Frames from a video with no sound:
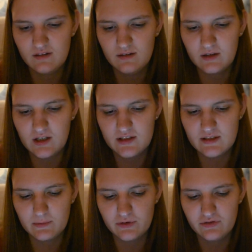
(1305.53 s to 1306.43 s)
You guys,
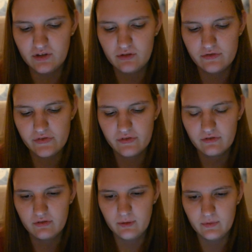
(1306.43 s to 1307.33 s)
I'm confused.
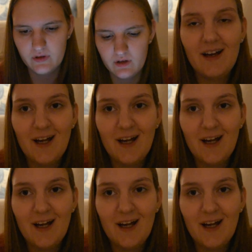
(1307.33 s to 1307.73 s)
I'm really...